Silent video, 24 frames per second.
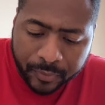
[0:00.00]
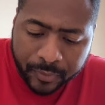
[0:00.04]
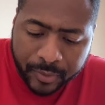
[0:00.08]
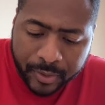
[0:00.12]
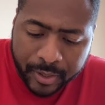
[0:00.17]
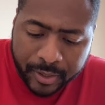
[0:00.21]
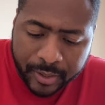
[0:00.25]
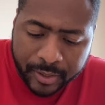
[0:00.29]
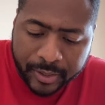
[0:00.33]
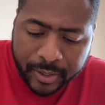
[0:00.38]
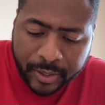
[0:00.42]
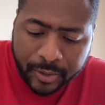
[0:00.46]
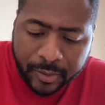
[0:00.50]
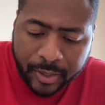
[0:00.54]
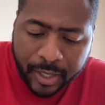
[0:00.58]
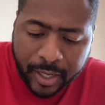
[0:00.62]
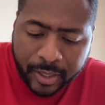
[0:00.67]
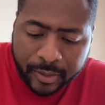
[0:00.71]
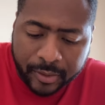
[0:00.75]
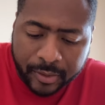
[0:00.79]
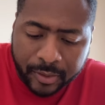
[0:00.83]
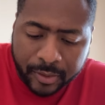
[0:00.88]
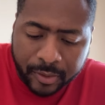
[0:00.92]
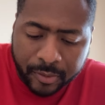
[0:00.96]
He's still
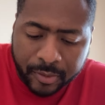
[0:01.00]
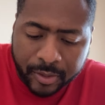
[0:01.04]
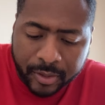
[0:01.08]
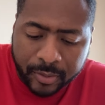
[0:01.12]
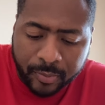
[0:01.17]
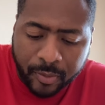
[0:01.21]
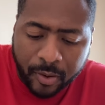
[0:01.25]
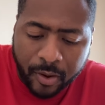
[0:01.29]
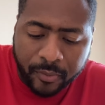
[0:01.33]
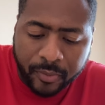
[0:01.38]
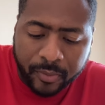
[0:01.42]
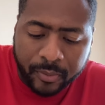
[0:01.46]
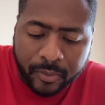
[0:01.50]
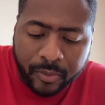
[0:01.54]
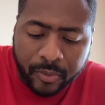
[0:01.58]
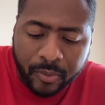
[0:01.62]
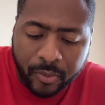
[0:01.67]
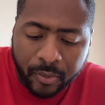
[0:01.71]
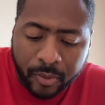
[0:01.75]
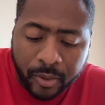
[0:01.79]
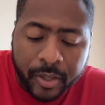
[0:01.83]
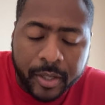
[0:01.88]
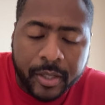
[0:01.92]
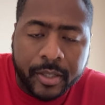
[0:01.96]
not the Chris Paul from the
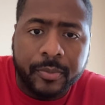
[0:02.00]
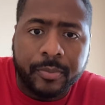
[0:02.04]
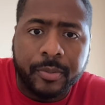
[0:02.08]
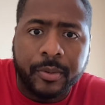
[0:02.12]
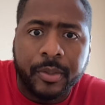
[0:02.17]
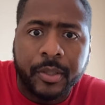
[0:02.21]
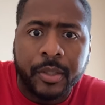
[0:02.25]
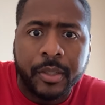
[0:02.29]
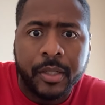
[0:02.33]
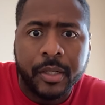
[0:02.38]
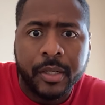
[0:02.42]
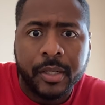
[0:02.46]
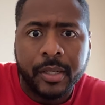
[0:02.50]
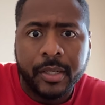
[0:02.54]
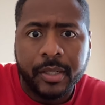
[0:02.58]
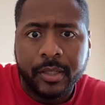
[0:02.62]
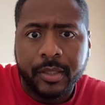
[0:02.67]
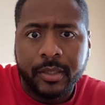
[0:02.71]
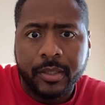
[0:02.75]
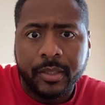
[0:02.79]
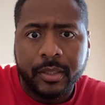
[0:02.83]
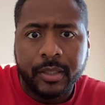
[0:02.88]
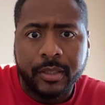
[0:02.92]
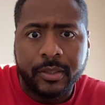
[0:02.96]
Hornets, but
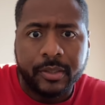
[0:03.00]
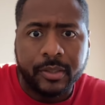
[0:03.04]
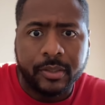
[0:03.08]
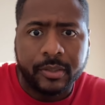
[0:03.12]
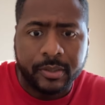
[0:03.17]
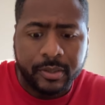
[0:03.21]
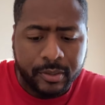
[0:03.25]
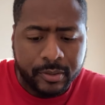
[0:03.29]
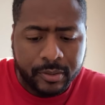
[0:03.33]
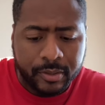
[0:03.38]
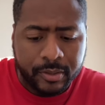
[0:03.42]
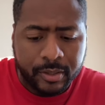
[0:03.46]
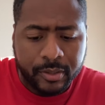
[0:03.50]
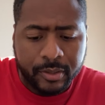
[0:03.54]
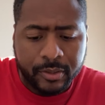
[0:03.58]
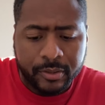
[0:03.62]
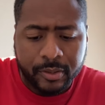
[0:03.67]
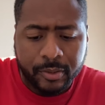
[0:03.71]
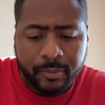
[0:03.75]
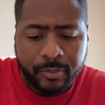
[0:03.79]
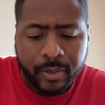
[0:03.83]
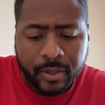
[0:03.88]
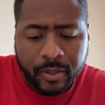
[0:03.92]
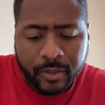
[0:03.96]
he took the Thunder
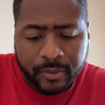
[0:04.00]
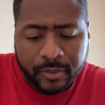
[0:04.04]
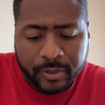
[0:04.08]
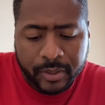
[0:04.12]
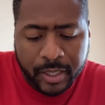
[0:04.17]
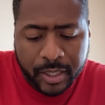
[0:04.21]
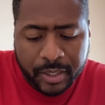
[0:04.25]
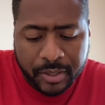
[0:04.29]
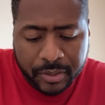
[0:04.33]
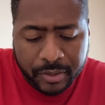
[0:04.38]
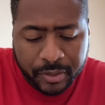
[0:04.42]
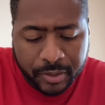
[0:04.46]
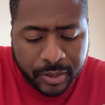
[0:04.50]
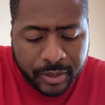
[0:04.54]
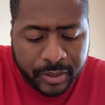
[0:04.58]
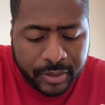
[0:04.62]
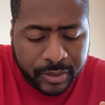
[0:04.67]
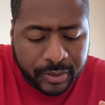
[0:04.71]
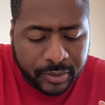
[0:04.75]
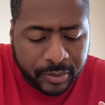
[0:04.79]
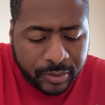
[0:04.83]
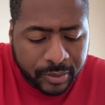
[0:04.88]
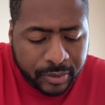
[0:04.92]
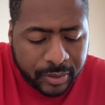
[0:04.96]
to the playoffs last year.
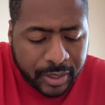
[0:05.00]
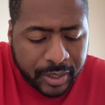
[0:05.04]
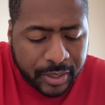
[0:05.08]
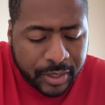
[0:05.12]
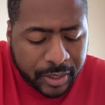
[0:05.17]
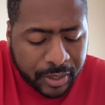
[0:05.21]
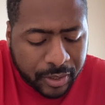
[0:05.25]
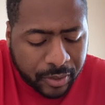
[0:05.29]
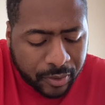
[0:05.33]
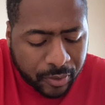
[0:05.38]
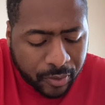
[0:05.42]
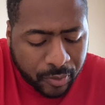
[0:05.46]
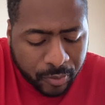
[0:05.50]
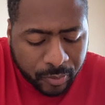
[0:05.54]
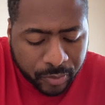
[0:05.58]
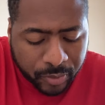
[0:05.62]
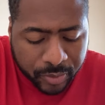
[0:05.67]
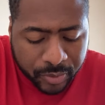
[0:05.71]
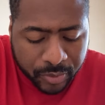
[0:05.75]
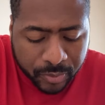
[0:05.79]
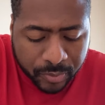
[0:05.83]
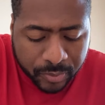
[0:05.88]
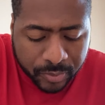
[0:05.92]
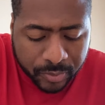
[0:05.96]
He's getting a year older
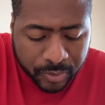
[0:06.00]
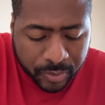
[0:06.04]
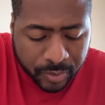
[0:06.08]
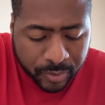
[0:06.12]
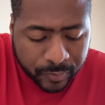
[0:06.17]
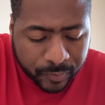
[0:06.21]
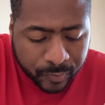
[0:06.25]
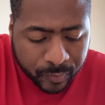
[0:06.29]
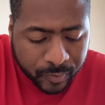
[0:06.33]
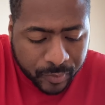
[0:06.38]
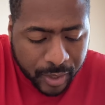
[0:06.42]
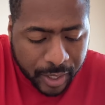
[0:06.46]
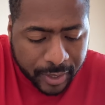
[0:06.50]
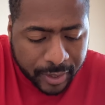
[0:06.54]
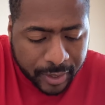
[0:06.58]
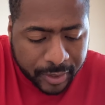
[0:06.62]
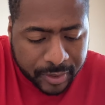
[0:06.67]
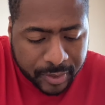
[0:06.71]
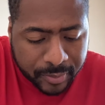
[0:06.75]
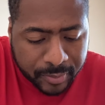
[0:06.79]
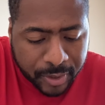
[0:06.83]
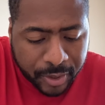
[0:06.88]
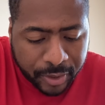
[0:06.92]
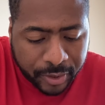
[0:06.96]
too, so I got
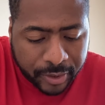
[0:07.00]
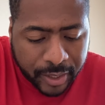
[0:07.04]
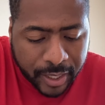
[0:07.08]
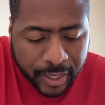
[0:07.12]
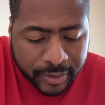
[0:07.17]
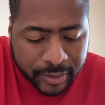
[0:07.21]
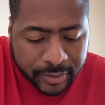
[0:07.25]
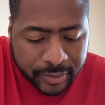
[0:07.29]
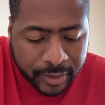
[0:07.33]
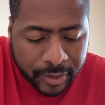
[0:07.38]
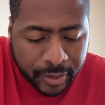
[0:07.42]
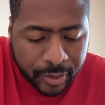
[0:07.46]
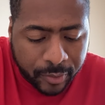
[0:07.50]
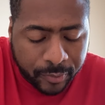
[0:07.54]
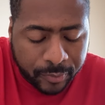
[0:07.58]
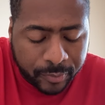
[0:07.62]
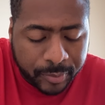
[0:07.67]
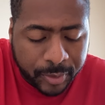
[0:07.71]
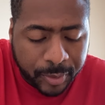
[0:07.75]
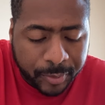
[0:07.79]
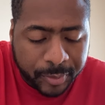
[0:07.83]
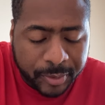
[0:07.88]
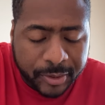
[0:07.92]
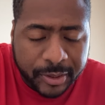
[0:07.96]
some younger guys ahead of
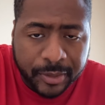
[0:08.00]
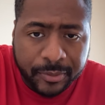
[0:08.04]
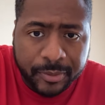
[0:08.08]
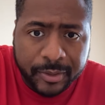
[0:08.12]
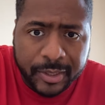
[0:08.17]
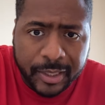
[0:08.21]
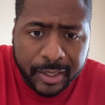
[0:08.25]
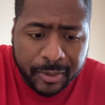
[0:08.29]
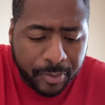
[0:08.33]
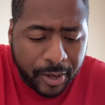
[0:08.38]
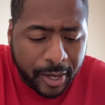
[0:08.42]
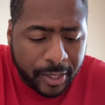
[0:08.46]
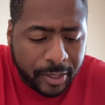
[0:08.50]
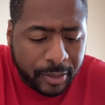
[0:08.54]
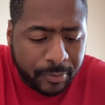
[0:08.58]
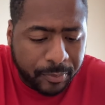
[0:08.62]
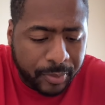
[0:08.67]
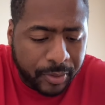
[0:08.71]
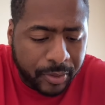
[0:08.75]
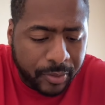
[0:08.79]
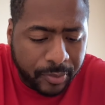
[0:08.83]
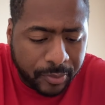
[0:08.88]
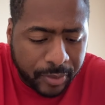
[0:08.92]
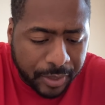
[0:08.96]
him. Number 17, Bradley
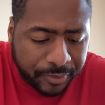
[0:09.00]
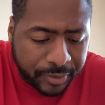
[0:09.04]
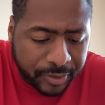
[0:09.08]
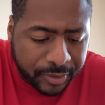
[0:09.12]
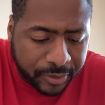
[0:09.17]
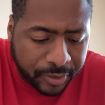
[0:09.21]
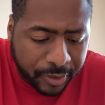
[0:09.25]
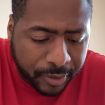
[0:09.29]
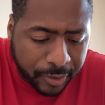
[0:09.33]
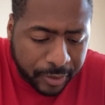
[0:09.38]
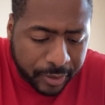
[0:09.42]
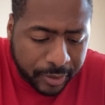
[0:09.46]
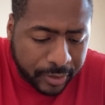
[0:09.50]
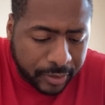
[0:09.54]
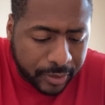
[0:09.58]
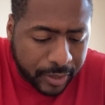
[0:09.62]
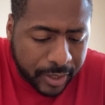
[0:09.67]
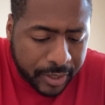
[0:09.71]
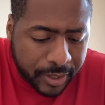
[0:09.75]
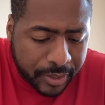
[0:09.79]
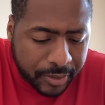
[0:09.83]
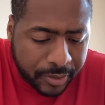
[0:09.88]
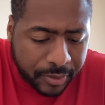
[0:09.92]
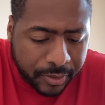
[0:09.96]
Beal, averaged 30
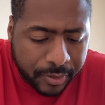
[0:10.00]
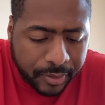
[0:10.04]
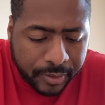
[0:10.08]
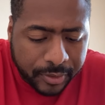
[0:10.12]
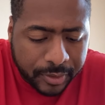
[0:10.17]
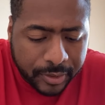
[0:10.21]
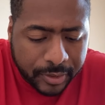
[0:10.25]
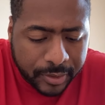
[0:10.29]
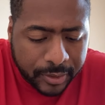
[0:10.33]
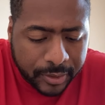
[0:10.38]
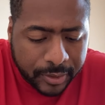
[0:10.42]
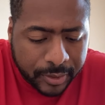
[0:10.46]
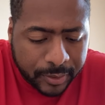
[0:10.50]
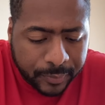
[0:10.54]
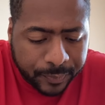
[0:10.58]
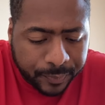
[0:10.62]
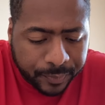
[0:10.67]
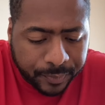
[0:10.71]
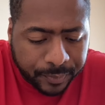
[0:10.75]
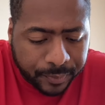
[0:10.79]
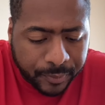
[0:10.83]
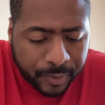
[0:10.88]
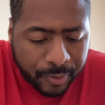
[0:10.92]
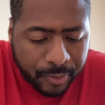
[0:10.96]
last year
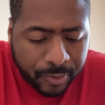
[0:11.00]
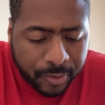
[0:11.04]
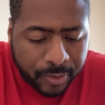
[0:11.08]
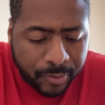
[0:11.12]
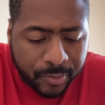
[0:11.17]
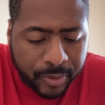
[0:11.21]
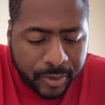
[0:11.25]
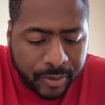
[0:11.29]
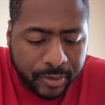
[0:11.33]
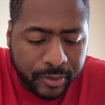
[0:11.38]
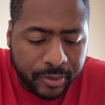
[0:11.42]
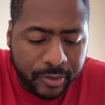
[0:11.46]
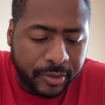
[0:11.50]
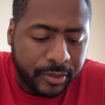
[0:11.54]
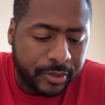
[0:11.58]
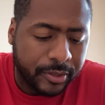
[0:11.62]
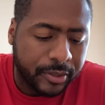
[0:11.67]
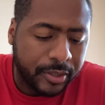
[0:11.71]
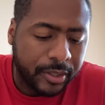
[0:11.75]
with the Wizards.